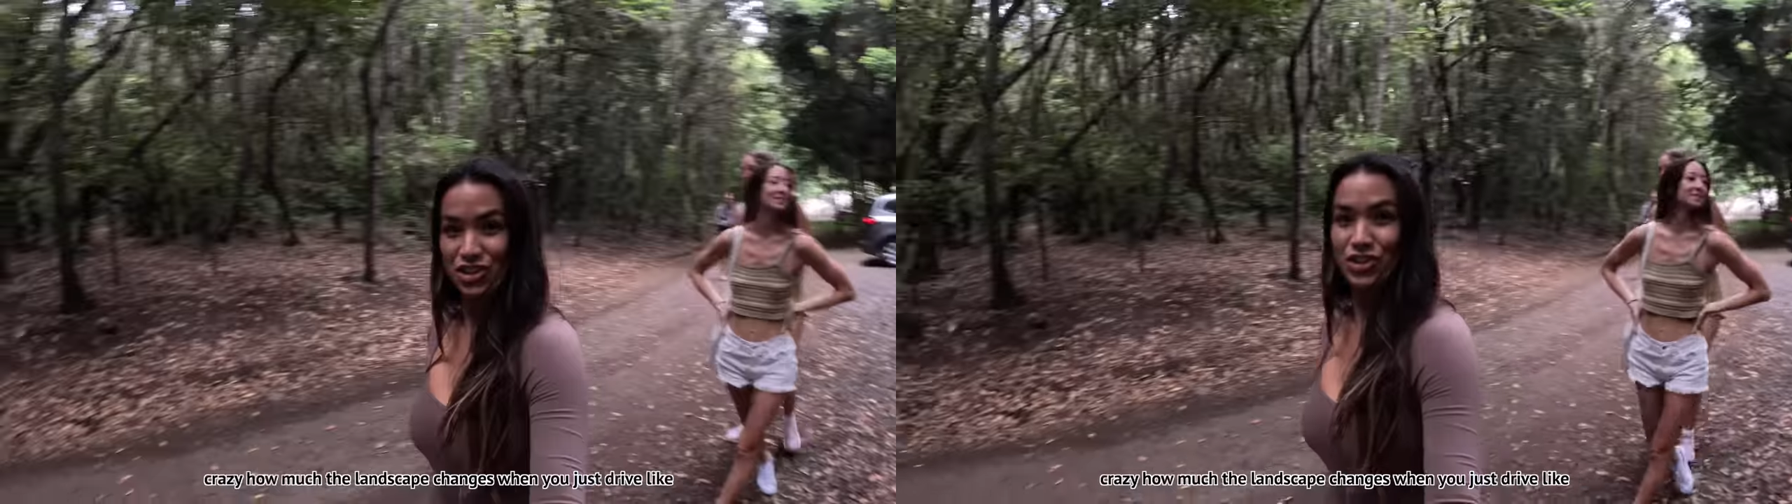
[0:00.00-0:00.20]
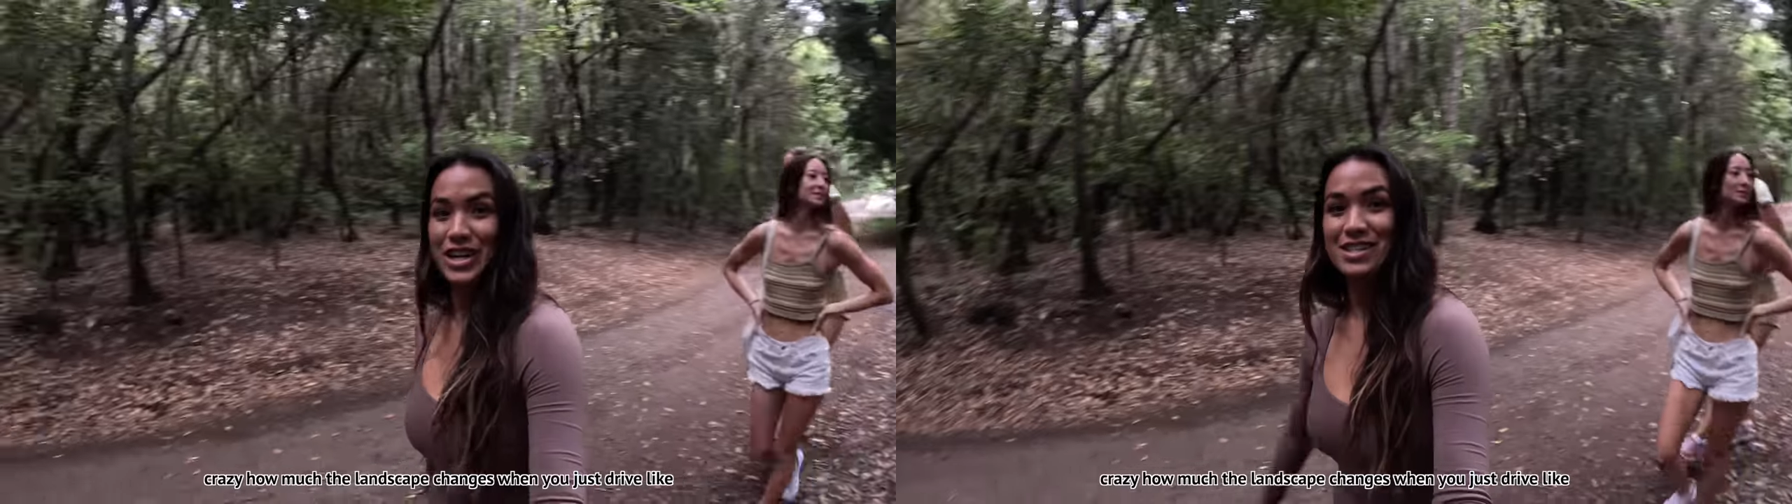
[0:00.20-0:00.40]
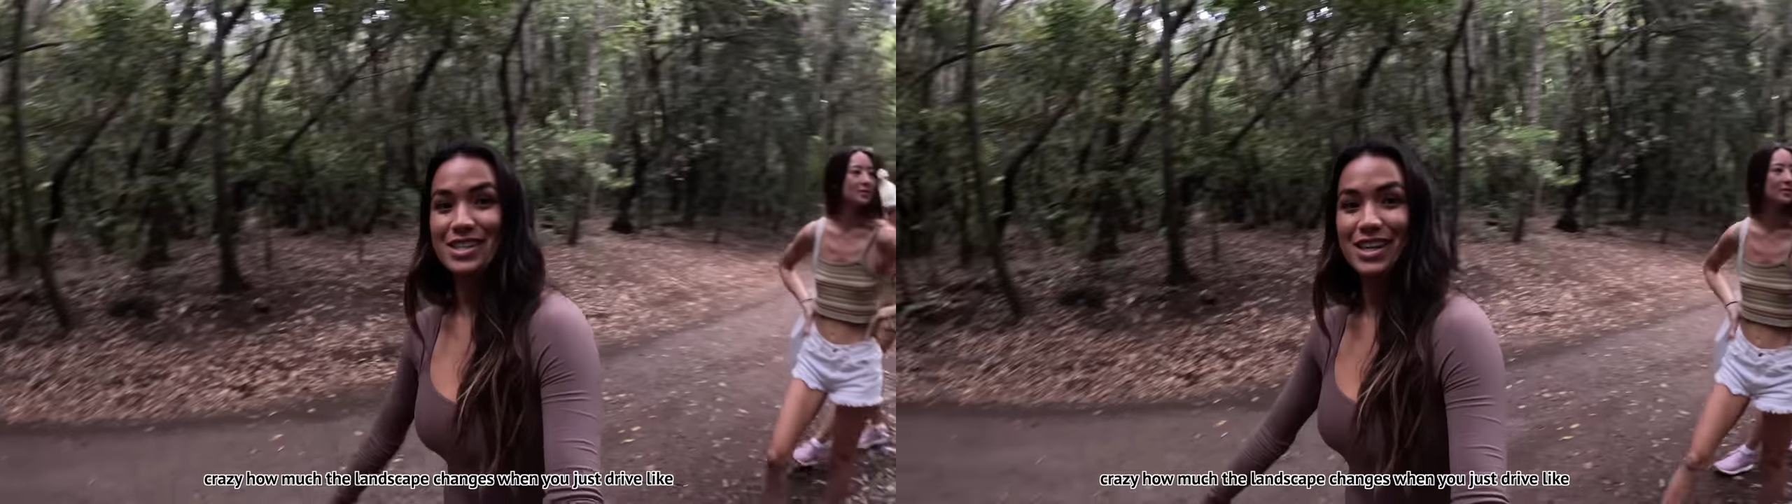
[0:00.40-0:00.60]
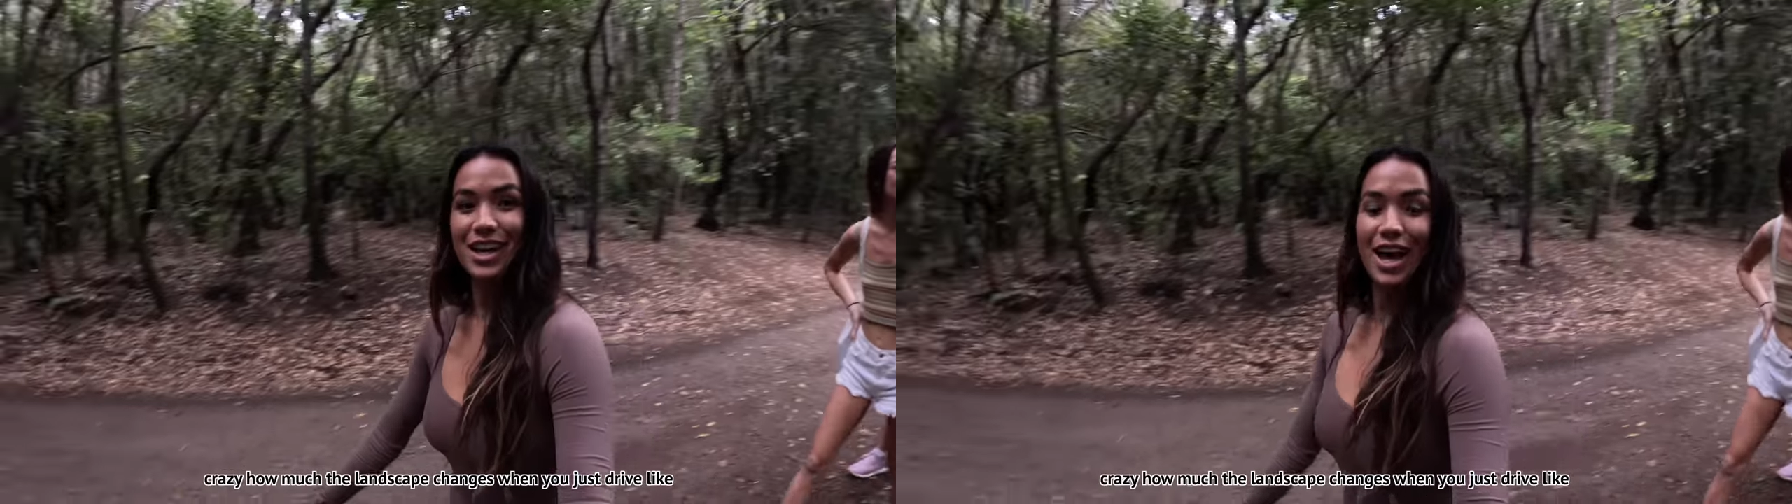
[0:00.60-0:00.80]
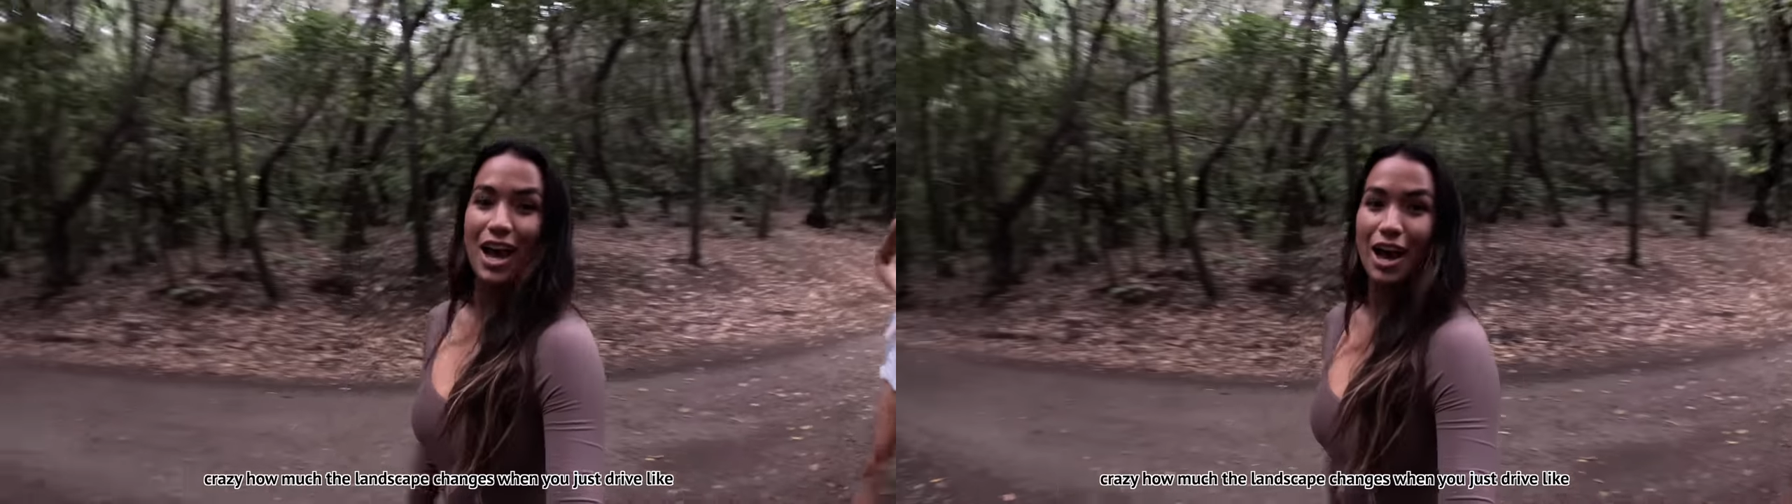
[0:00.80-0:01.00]
Crazy
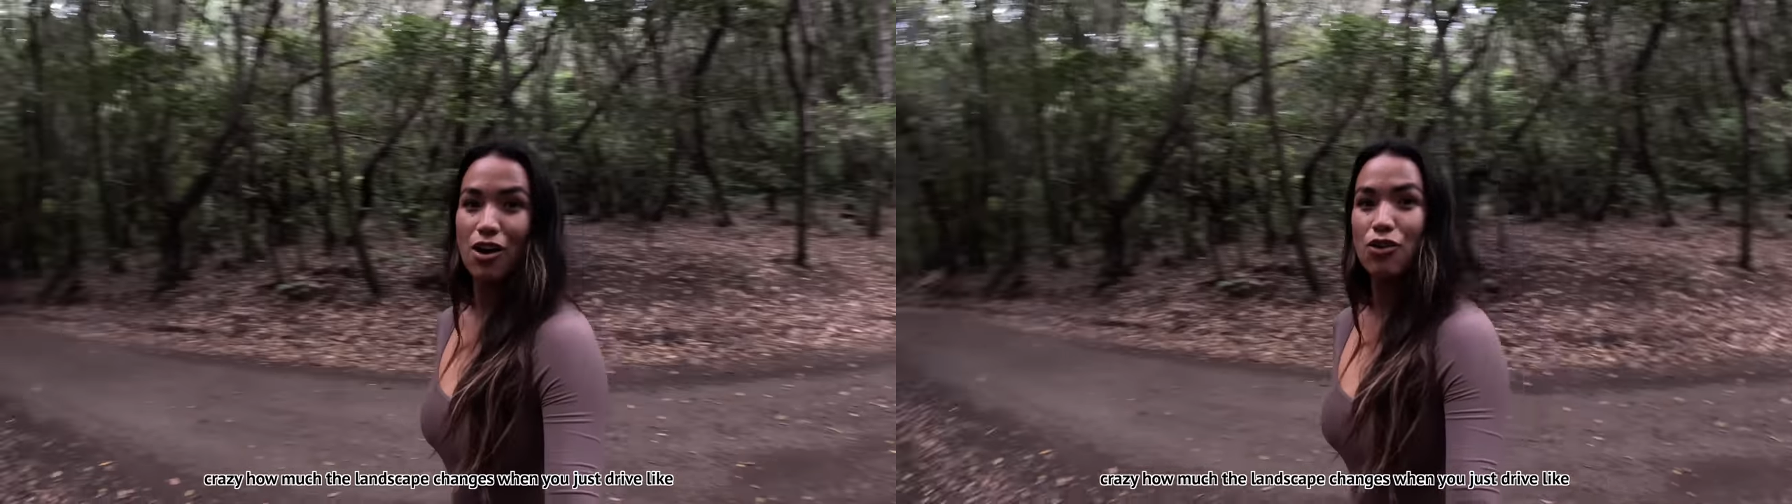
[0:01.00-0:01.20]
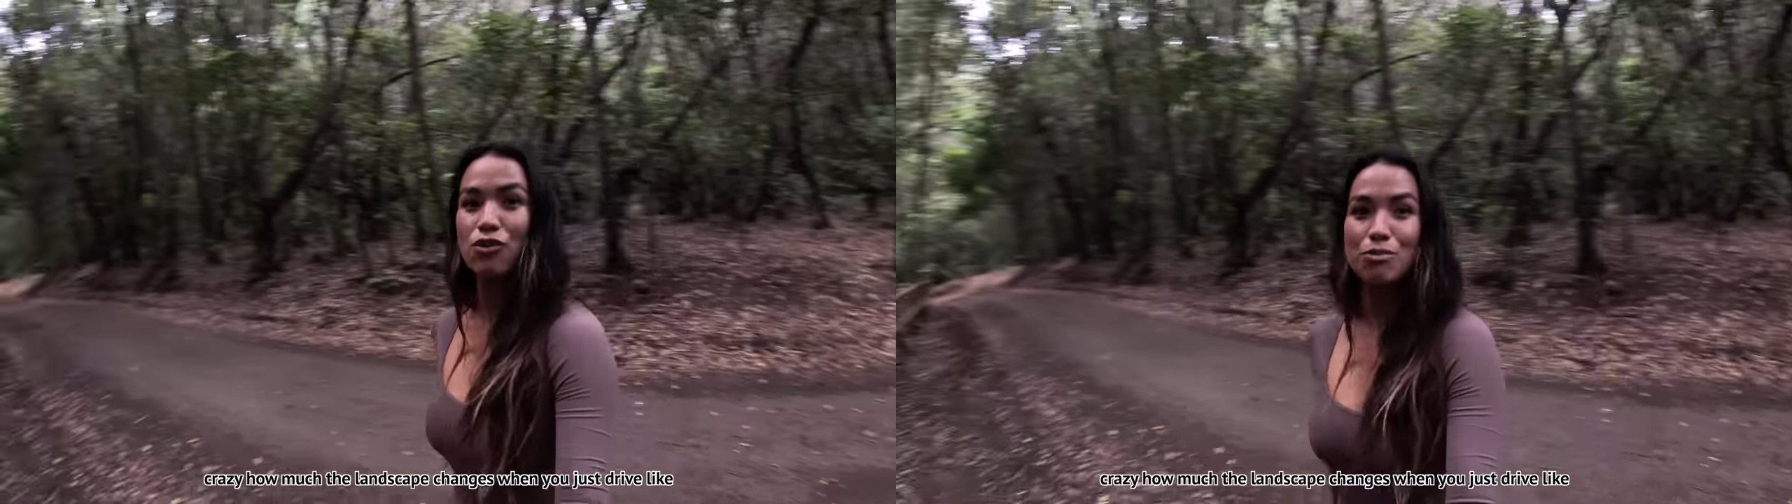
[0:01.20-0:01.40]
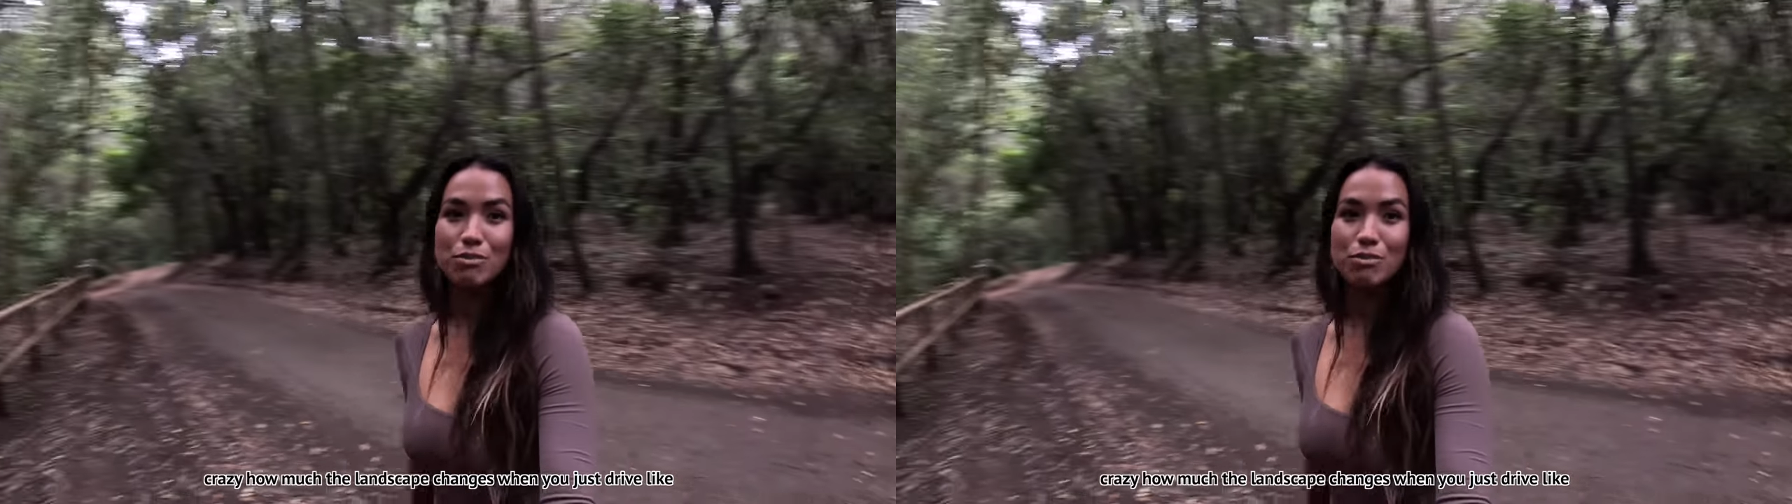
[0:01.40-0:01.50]
how